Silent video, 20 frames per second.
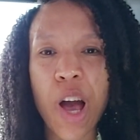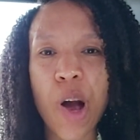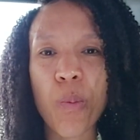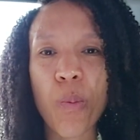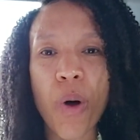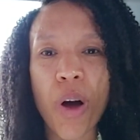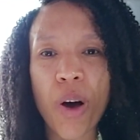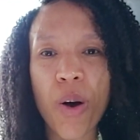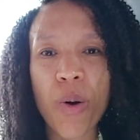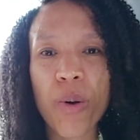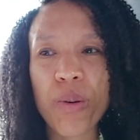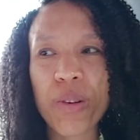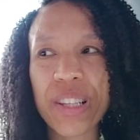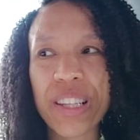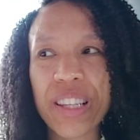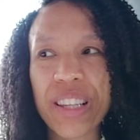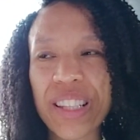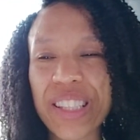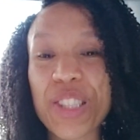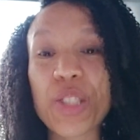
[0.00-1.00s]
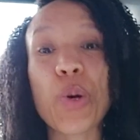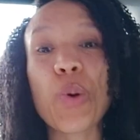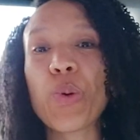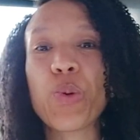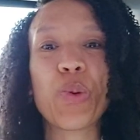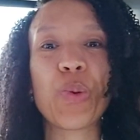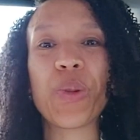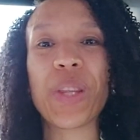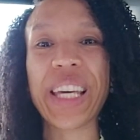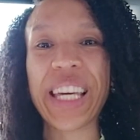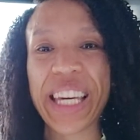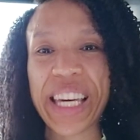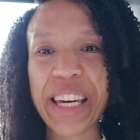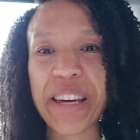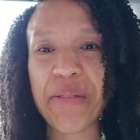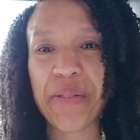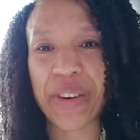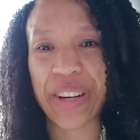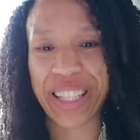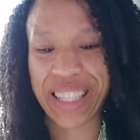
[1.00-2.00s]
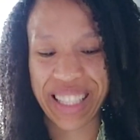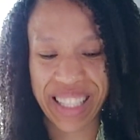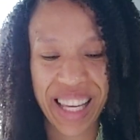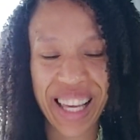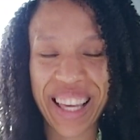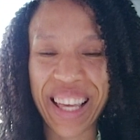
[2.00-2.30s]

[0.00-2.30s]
well, so do the heathens.